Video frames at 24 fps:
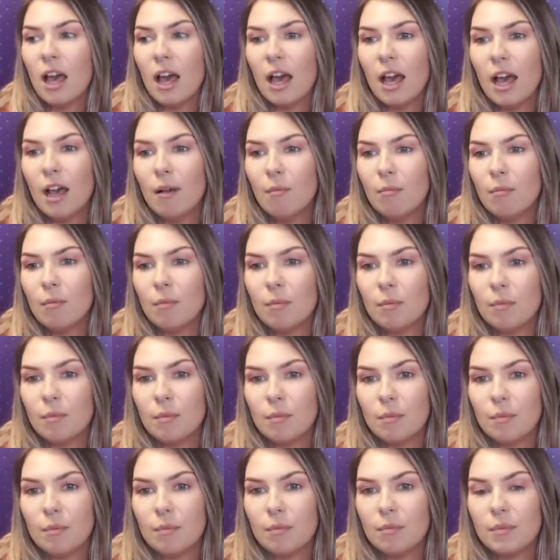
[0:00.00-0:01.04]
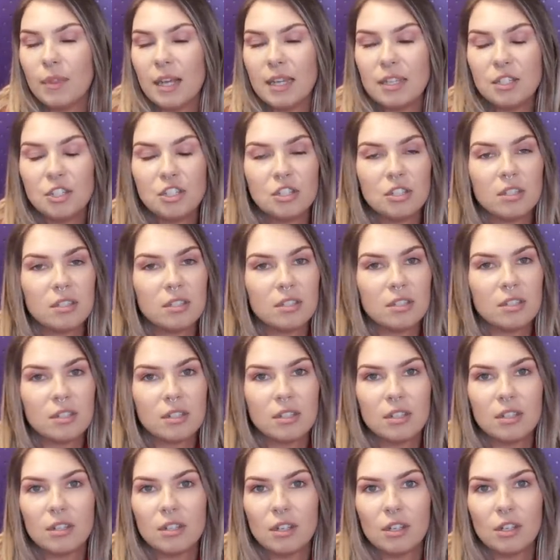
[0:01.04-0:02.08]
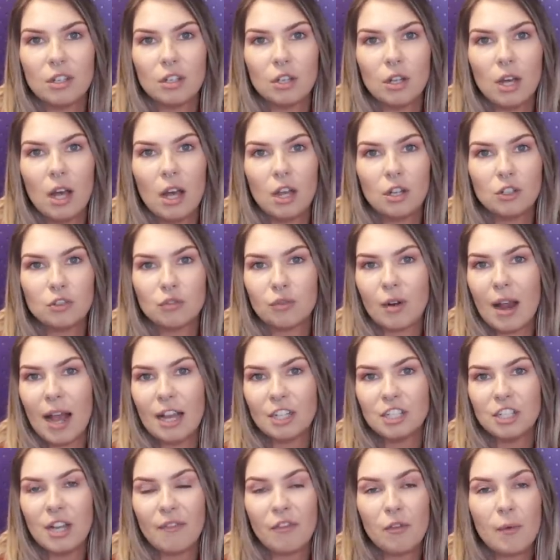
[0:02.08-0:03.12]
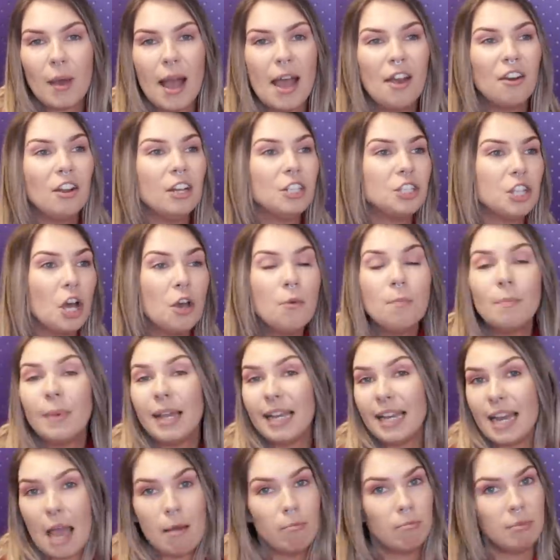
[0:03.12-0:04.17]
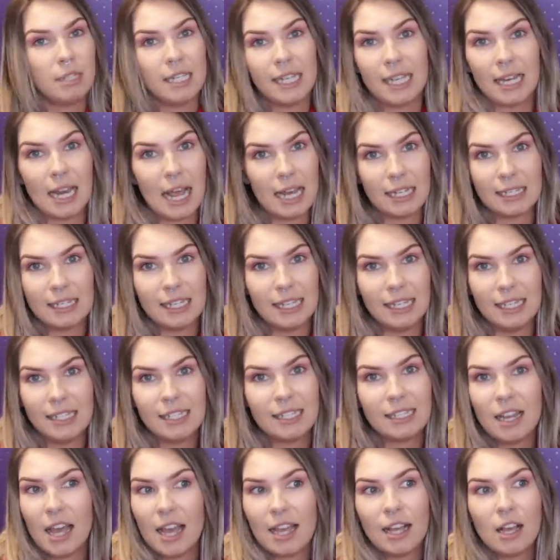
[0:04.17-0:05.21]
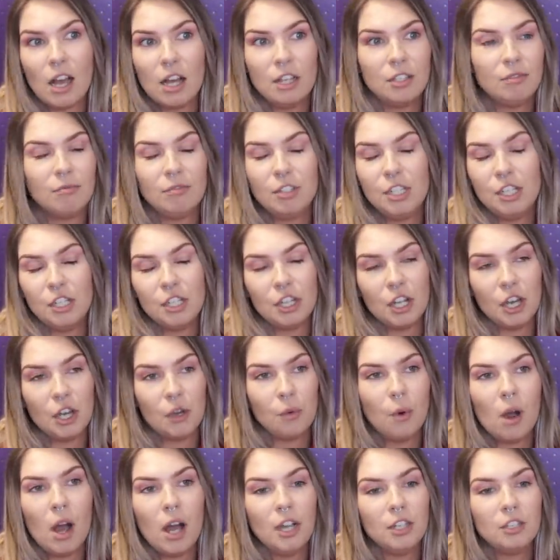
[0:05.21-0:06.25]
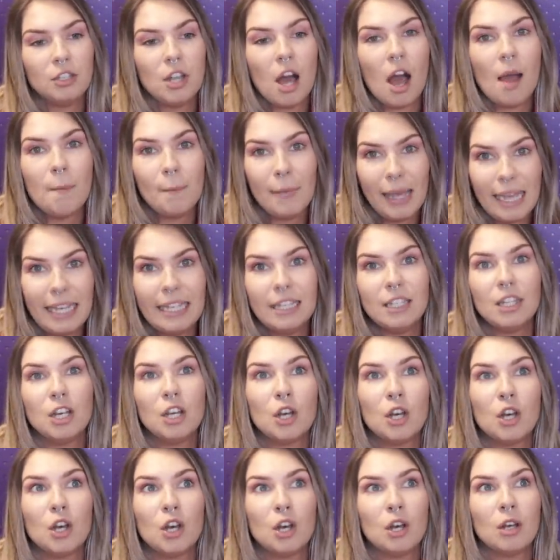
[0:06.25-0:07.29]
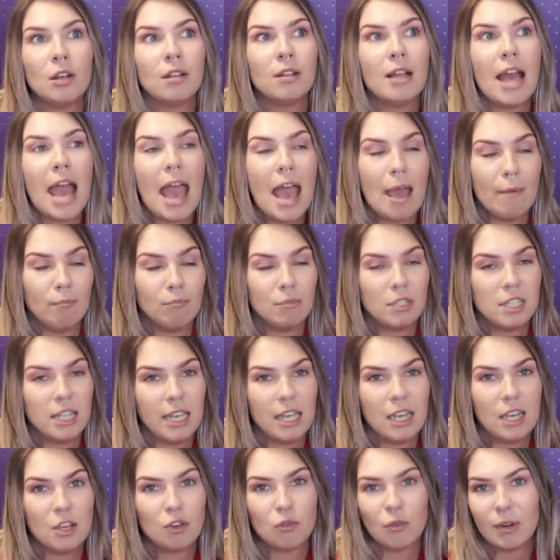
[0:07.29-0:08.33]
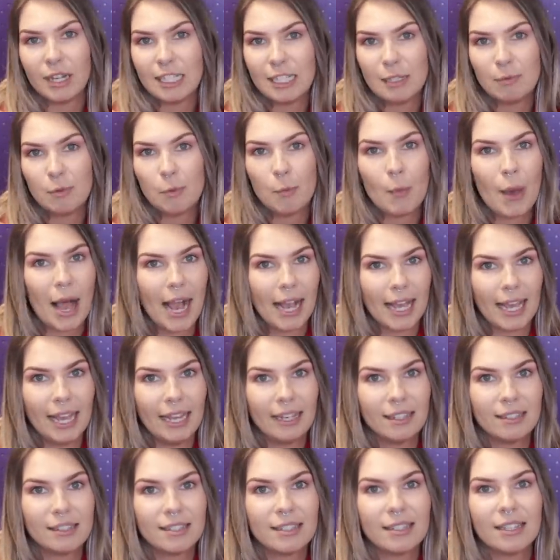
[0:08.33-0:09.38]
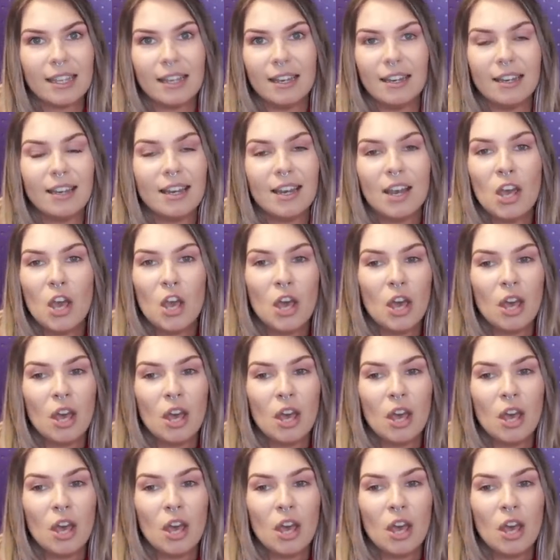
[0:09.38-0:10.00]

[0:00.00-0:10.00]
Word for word: Um, there's just trash everywhere and I don't mean empty glasses like I you know I, I mean empty crisp packets and